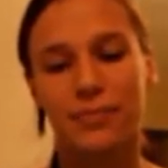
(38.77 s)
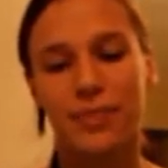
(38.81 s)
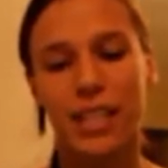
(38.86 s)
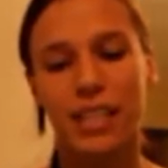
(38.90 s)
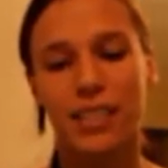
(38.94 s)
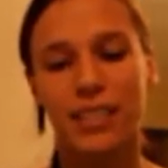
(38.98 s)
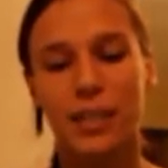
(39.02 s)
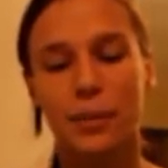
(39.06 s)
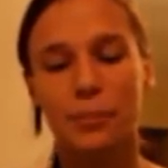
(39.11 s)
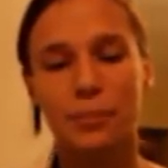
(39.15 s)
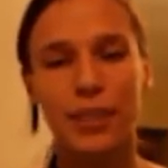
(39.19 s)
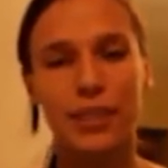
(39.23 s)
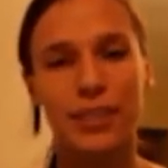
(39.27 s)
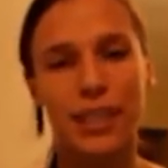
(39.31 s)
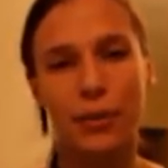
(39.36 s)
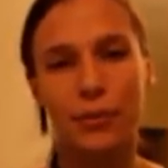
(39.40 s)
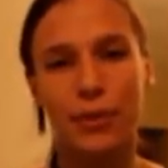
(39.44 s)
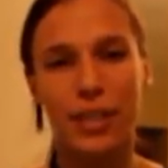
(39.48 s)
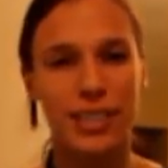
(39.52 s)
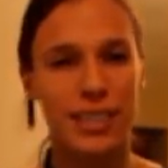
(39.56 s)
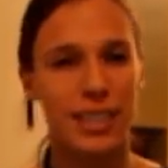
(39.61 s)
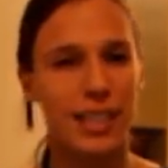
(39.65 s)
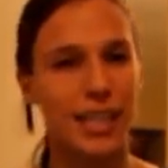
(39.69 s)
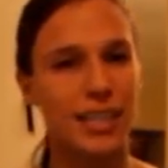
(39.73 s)
something that
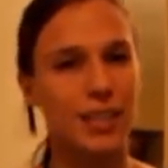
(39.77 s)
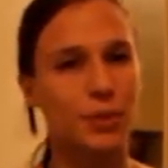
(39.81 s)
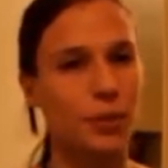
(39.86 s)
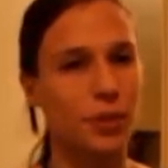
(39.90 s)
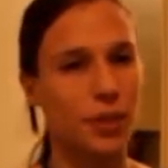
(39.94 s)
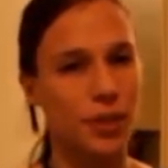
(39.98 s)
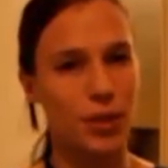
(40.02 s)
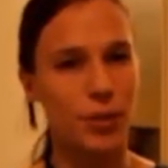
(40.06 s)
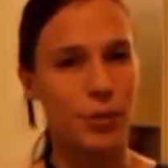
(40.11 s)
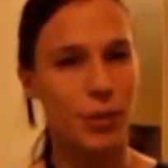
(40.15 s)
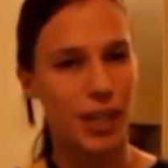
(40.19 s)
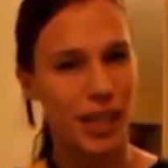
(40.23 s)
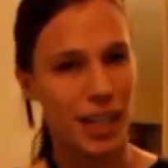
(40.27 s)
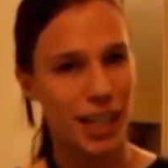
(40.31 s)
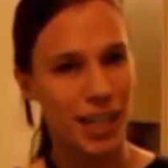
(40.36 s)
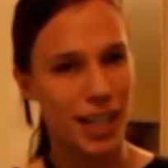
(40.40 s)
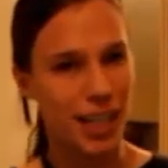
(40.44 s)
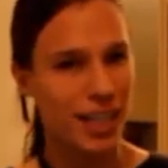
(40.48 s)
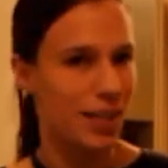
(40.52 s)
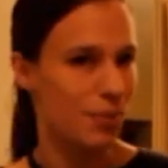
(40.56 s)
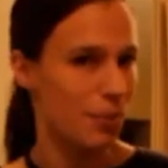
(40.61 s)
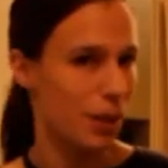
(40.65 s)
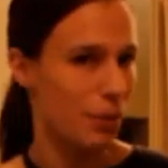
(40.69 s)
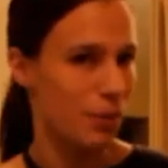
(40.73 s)
resonates with you in it,
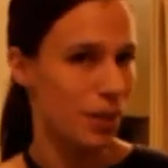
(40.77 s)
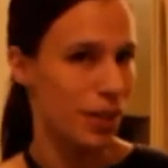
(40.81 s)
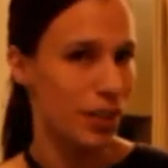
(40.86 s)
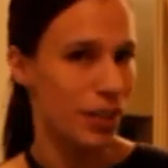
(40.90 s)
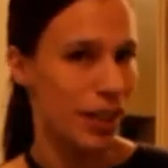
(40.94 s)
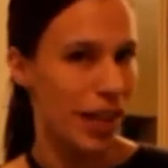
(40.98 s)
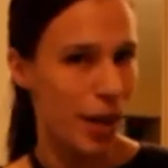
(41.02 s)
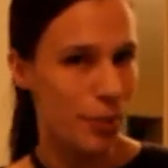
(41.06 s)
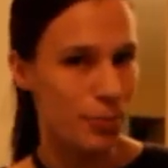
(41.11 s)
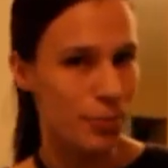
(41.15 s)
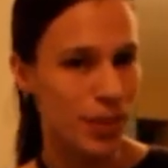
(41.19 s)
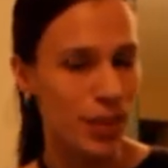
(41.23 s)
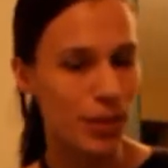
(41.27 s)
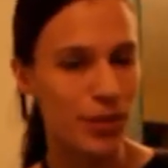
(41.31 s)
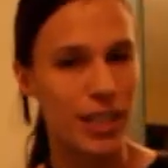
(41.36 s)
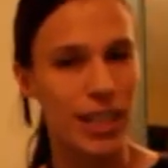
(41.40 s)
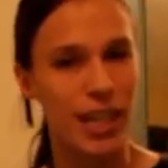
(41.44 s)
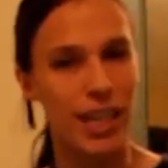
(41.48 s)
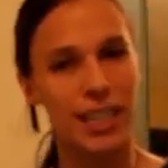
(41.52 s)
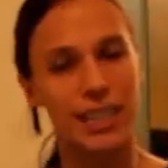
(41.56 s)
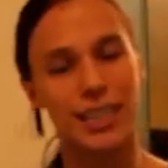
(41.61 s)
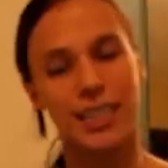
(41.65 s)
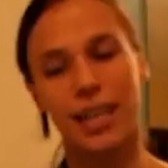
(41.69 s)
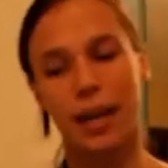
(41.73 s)
and maybe it'll help you the
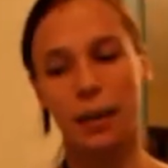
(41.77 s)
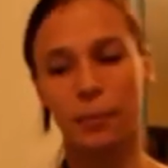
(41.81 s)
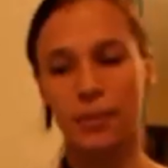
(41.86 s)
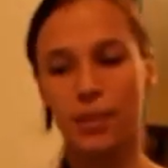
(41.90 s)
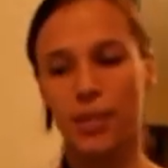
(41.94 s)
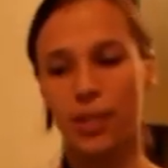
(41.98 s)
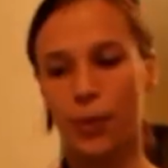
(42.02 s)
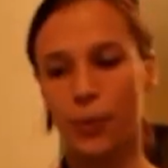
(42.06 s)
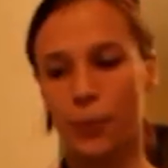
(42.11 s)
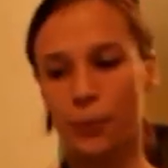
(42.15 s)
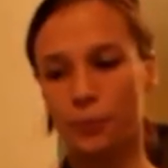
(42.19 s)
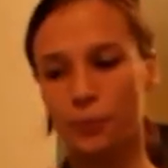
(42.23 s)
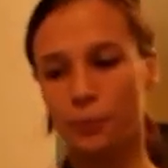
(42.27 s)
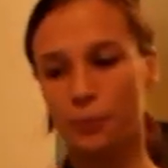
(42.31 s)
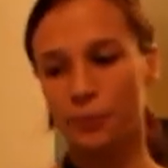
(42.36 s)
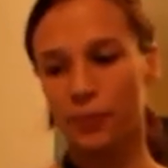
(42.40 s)
next time too.